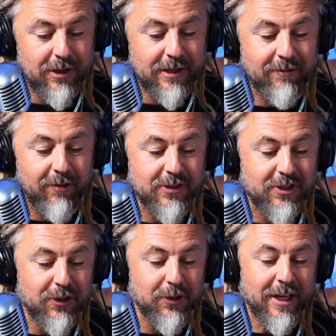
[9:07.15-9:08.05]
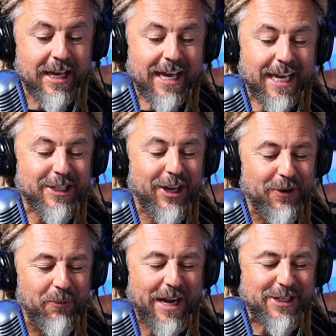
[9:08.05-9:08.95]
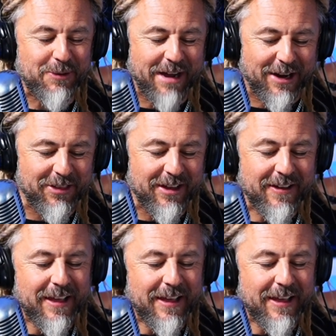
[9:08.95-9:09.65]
And in verse 2, it's watch your mouth.